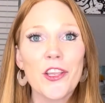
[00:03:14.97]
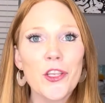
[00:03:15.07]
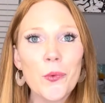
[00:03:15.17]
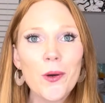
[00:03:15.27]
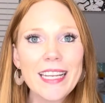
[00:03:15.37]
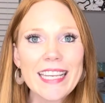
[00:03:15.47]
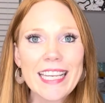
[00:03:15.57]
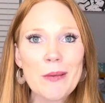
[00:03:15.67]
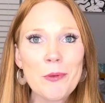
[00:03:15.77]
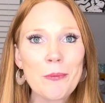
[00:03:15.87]
You want to
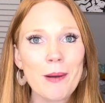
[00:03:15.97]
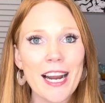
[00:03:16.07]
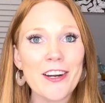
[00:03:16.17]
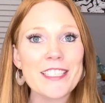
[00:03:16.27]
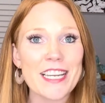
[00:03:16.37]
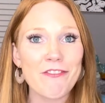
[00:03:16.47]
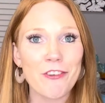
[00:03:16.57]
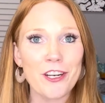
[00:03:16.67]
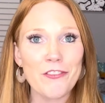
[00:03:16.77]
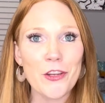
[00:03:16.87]
keep your buyers in
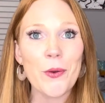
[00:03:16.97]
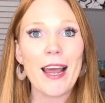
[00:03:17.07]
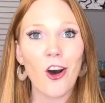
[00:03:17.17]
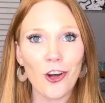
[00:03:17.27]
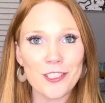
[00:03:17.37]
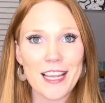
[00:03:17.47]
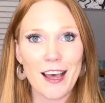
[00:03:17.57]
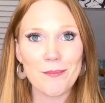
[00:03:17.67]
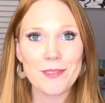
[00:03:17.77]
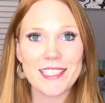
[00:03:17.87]
front of you at all
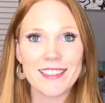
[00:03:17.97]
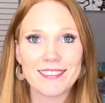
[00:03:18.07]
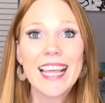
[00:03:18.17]
times.